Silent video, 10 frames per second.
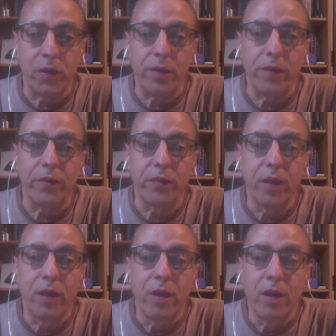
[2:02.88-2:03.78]
this
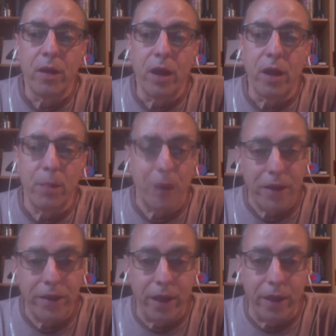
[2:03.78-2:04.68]

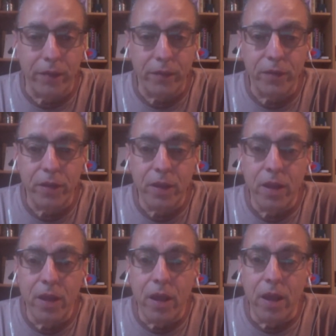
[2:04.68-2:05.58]
podcast,
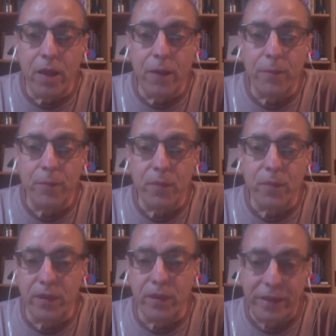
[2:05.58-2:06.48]

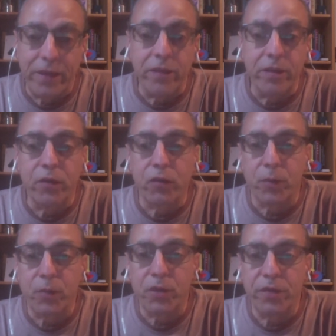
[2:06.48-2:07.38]
the link in the
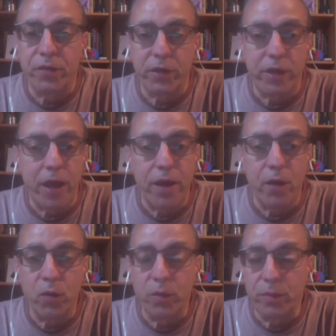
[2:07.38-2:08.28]
description for Dana
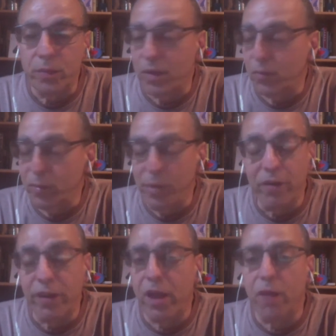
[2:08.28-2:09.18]
would be
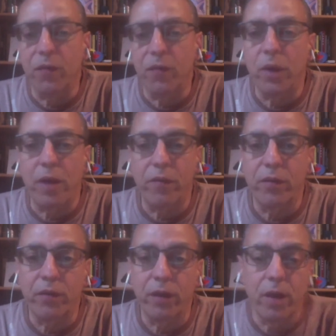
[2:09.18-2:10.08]
really helpful.
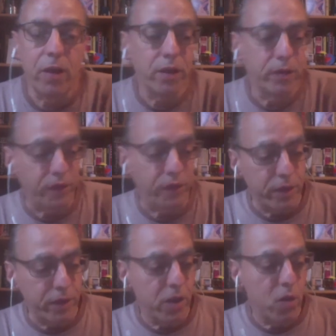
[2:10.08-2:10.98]
Whatever's
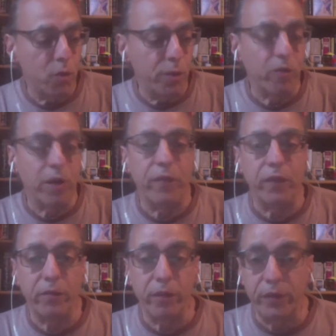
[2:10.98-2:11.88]
sent will be
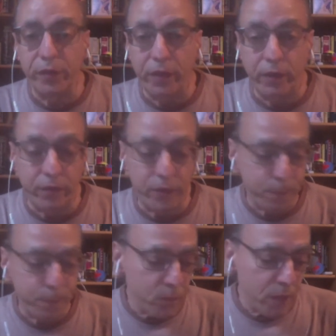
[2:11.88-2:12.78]
gratefully received.
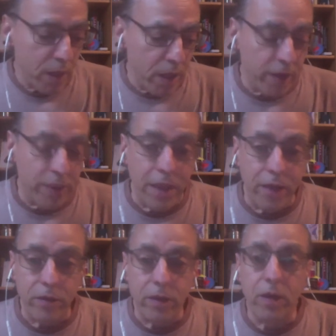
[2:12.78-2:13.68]
And in
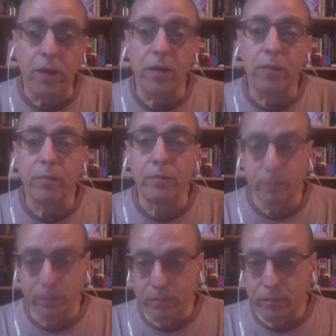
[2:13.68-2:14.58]
that
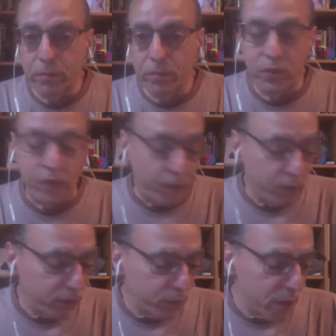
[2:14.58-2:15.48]

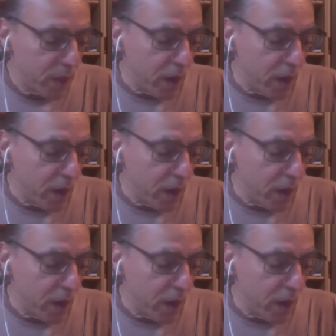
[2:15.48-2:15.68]
sense, I